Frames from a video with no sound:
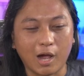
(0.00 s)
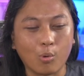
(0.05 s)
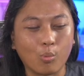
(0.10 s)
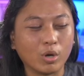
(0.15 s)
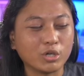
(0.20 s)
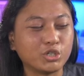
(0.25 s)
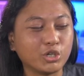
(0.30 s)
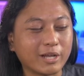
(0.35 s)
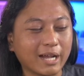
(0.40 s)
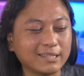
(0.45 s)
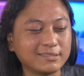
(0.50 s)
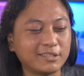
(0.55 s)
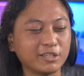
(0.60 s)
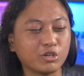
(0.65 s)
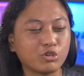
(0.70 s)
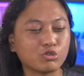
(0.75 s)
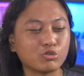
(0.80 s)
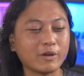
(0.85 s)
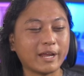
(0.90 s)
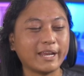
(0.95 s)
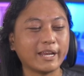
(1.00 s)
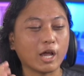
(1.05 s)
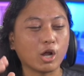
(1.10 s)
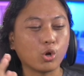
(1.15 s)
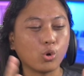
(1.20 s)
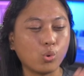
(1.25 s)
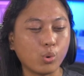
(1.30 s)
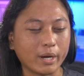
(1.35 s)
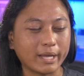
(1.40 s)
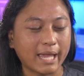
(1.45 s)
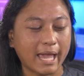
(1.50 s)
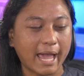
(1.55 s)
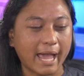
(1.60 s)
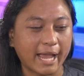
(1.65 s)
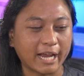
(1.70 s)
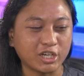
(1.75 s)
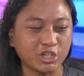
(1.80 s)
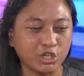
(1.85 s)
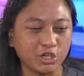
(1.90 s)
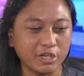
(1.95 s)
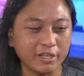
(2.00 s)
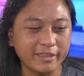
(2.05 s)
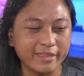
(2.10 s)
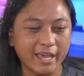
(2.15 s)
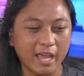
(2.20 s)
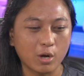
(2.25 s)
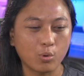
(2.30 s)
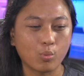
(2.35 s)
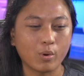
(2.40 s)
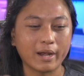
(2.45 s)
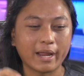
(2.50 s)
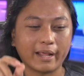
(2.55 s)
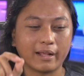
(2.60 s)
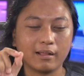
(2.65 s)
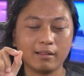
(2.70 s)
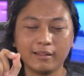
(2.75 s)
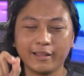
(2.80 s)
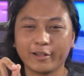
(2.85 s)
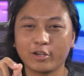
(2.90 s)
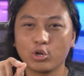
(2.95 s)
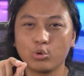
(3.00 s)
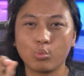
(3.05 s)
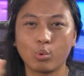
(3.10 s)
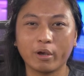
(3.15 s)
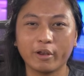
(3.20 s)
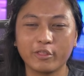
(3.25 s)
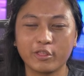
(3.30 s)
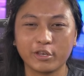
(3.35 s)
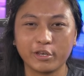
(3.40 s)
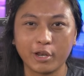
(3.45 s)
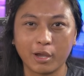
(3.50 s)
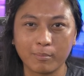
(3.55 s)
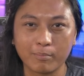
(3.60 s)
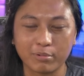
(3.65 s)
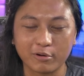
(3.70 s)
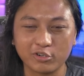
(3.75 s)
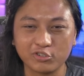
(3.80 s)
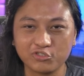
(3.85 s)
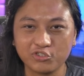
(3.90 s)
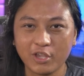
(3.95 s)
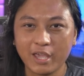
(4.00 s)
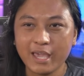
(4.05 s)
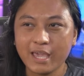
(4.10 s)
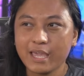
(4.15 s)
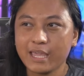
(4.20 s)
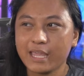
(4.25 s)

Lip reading: I want you guys to create a quick action that when I click on one of the numbers,